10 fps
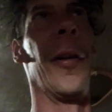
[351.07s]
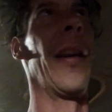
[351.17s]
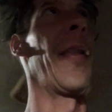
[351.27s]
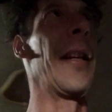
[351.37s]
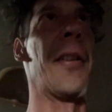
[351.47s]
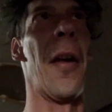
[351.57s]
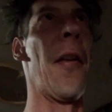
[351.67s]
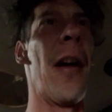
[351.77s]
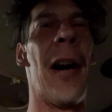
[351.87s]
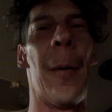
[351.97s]
and I think
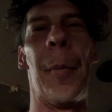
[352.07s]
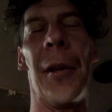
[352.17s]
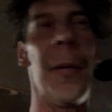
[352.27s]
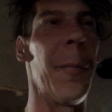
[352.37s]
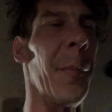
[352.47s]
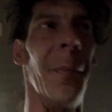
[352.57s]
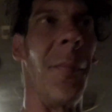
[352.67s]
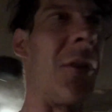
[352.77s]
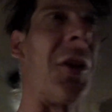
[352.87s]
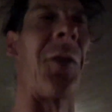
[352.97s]
Dunlop and
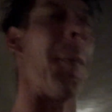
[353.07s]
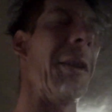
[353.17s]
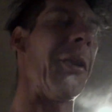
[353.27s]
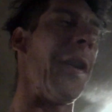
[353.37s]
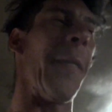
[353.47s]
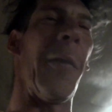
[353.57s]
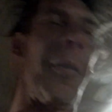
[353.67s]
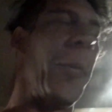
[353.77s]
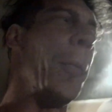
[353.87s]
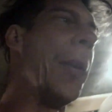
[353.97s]
just a bunch of different
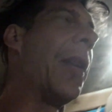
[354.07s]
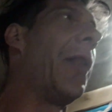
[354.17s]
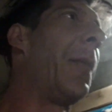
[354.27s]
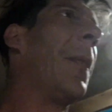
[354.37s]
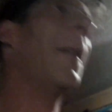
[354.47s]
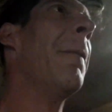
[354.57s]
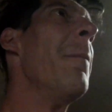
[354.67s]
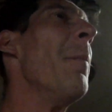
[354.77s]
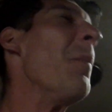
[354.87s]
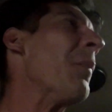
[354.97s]
stupidness.
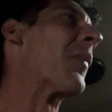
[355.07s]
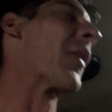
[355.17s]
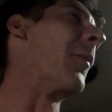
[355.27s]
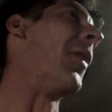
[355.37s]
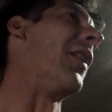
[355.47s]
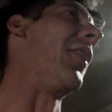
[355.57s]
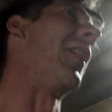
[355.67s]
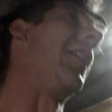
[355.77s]
But